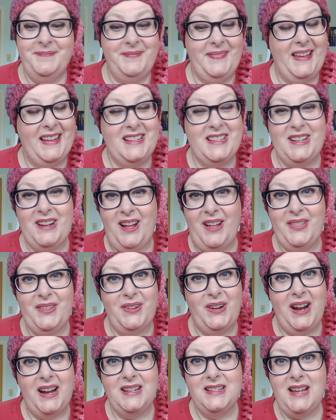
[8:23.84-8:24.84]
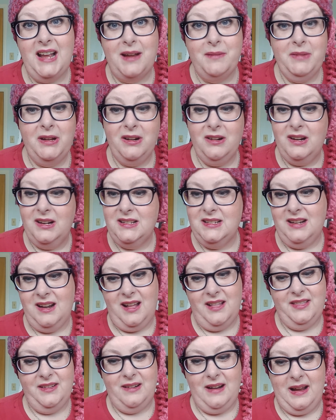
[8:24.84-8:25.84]
it's not the right timing or it's
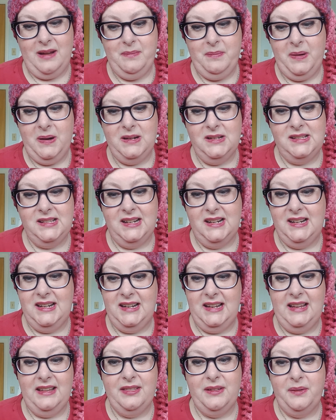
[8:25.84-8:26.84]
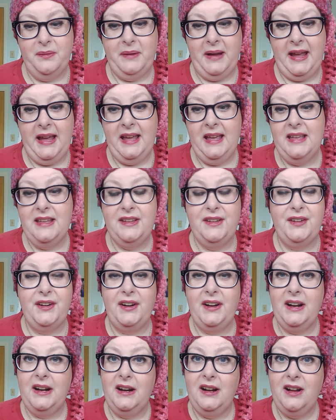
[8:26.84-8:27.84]
not the right person. And either way, you're
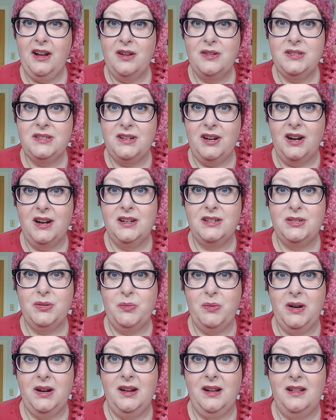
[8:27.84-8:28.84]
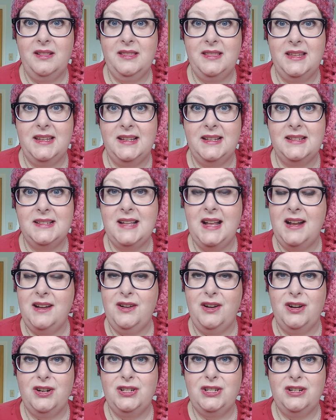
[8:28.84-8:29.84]
going to go start to work on things and
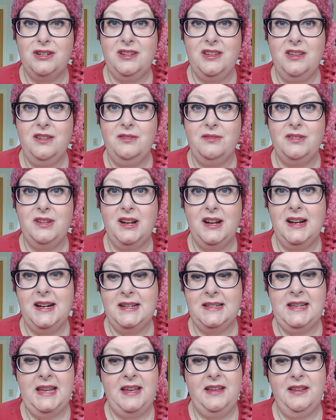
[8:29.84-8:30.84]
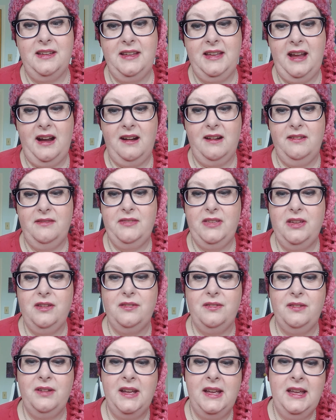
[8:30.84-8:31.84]
nurture you. You're going to take good care of
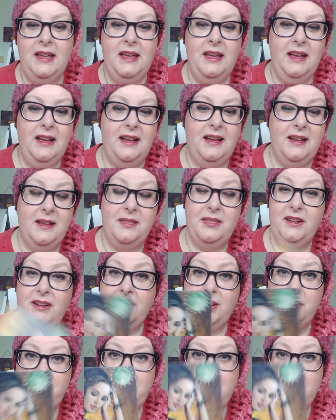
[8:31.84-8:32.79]
you. There could